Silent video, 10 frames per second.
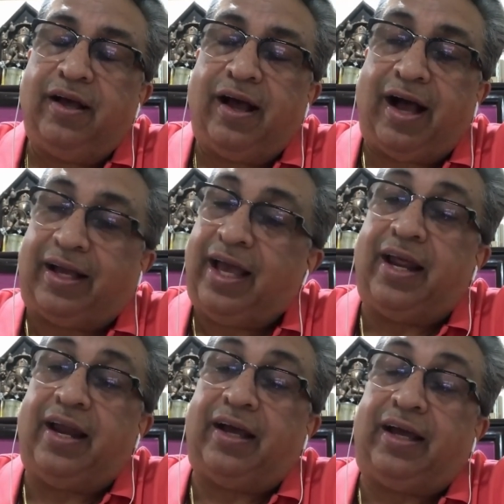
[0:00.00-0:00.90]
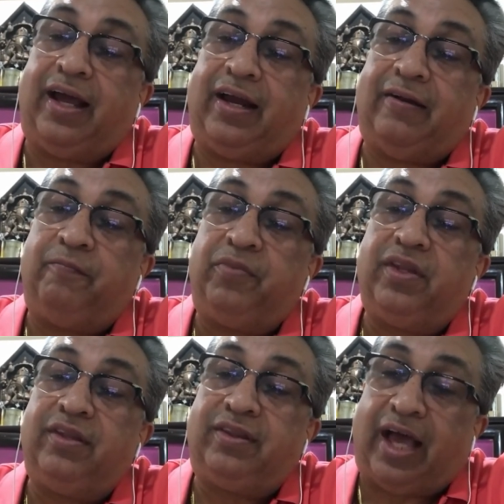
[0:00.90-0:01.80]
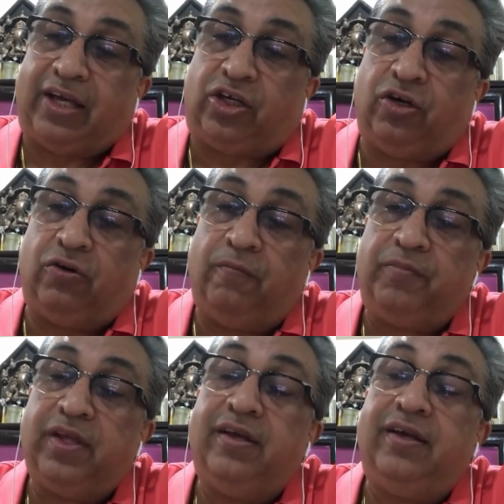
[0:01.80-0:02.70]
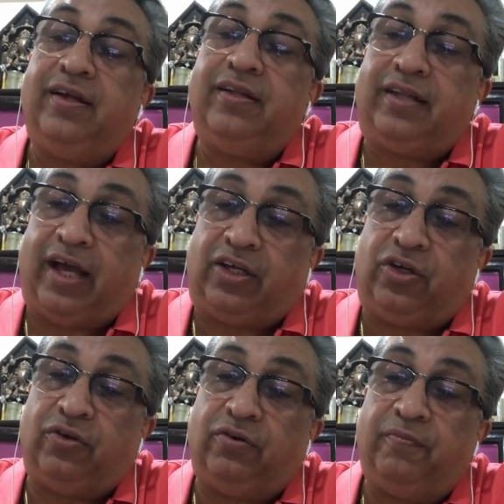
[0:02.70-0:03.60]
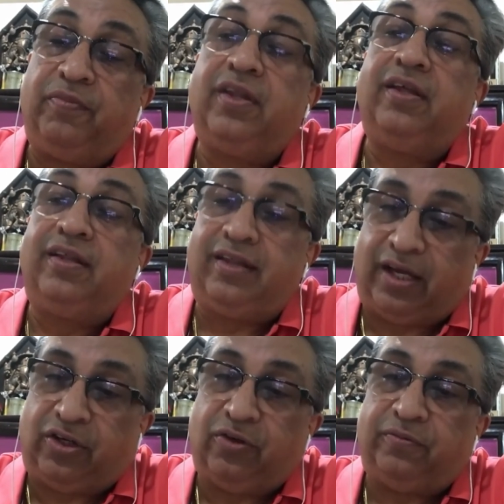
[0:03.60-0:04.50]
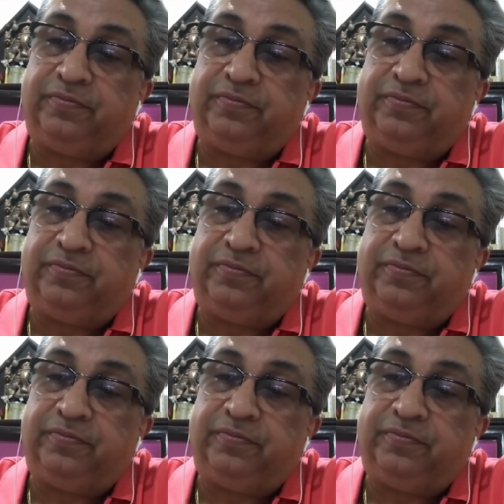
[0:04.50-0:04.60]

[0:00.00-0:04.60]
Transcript: again and again. Thank you. Thank you. Thank you.